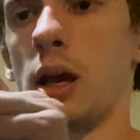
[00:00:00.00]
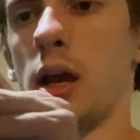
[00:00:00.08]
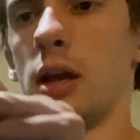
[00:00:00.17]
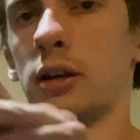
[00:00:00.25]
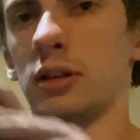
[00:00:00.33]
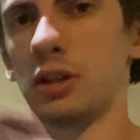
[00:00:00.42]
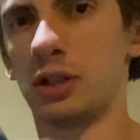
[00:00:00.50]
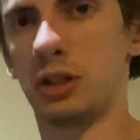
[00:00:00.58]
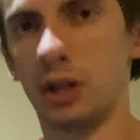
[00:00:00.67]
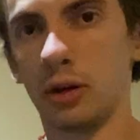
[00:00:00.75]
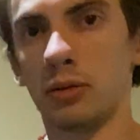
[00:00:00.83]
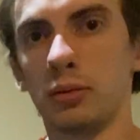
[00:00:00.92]
And I'm going to
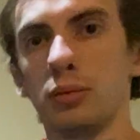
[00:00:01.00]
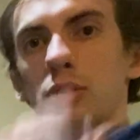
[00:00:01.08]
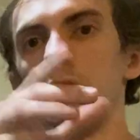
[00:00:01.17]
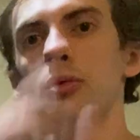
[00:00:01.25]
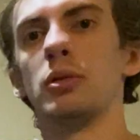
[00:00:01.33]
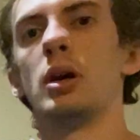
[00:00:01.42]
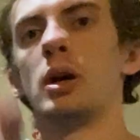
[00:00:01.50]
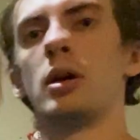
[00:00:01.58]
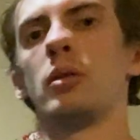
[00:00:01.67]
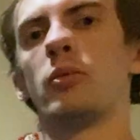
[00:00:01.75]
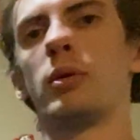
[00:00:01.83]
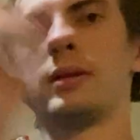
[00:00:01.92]
show you
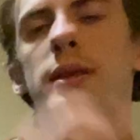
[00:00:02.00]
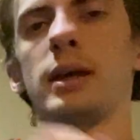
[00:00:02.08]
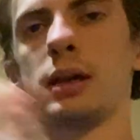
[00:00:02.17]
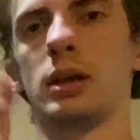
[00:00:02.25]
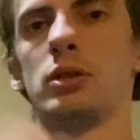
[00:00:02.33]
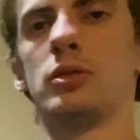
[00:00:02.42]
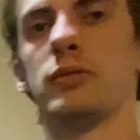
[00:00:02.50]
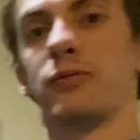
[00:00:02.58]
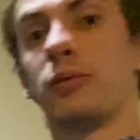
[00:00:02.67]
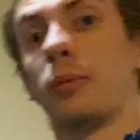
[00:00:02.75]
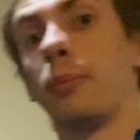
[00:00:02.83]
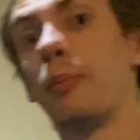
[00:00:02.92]
what they could do
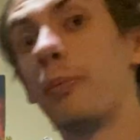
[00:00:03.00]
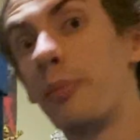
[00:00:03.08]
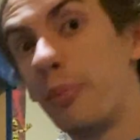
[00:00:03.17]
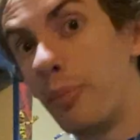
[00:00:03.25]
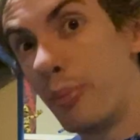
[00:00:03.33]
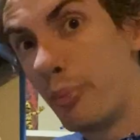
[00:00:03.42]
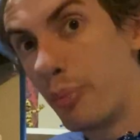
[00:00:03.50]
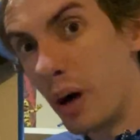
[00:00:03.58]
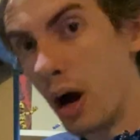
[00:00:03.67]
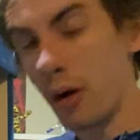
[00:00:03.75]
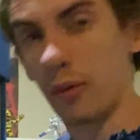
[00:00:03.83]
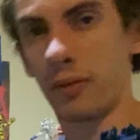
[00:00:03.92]
for
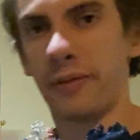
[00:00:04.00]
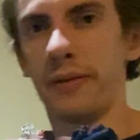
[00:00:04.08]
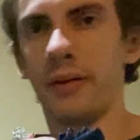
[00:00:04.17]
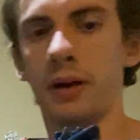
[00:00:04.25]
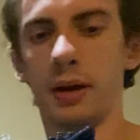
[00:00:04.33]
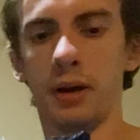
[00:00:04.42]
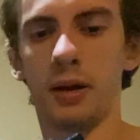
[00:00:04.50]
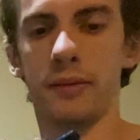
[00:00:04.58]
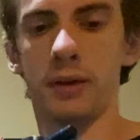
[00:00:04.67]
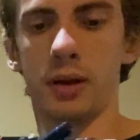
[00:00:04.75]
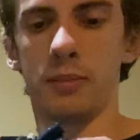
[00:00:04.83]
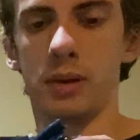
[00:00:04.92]
both of
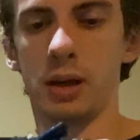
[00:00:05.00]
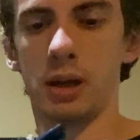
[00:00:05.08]
them.